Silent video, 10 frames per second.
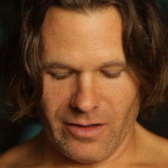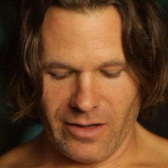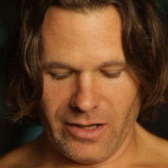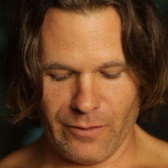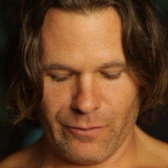I
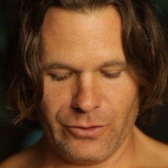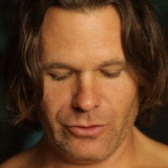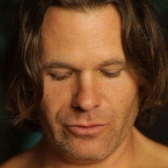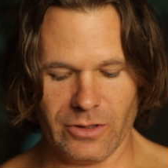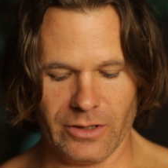ate a
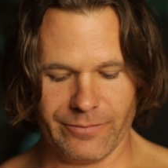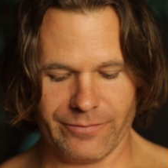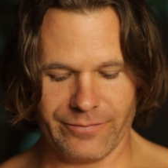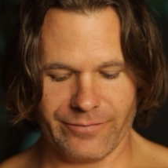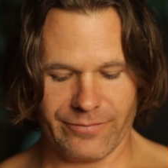few
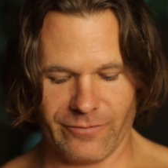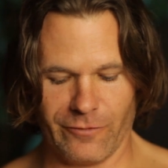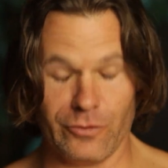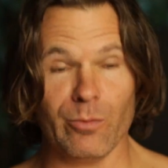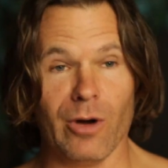
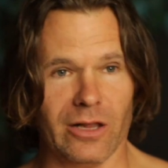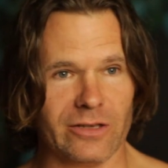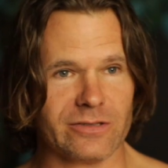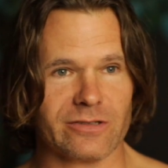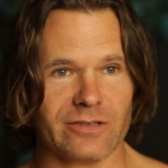
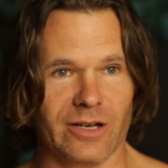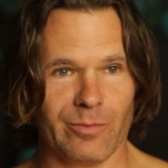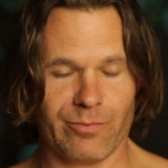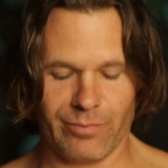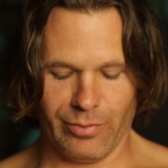mollusks that I
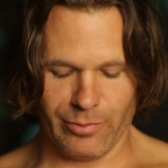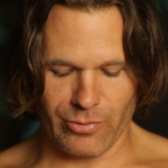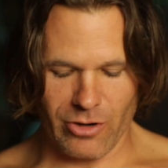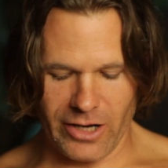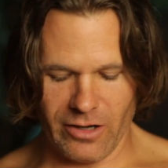
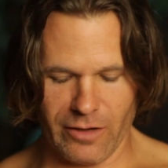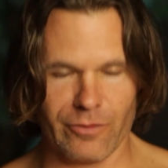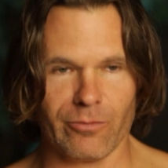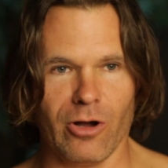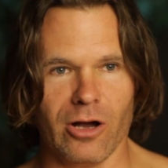pried off the
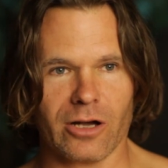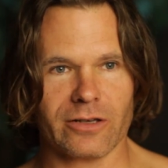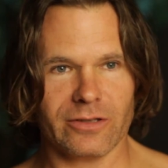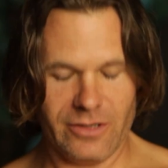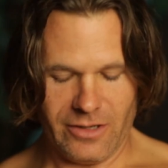rock,
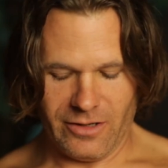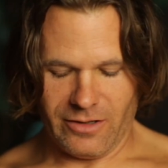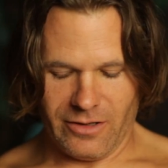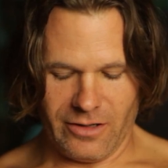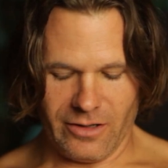
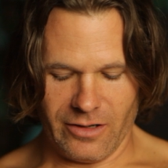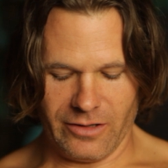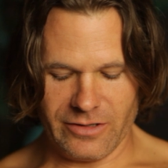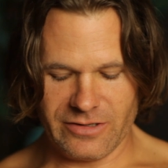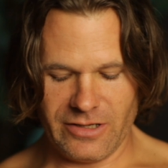on
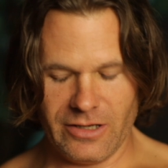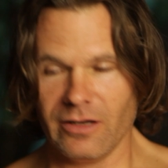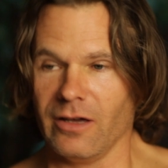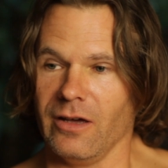the sea,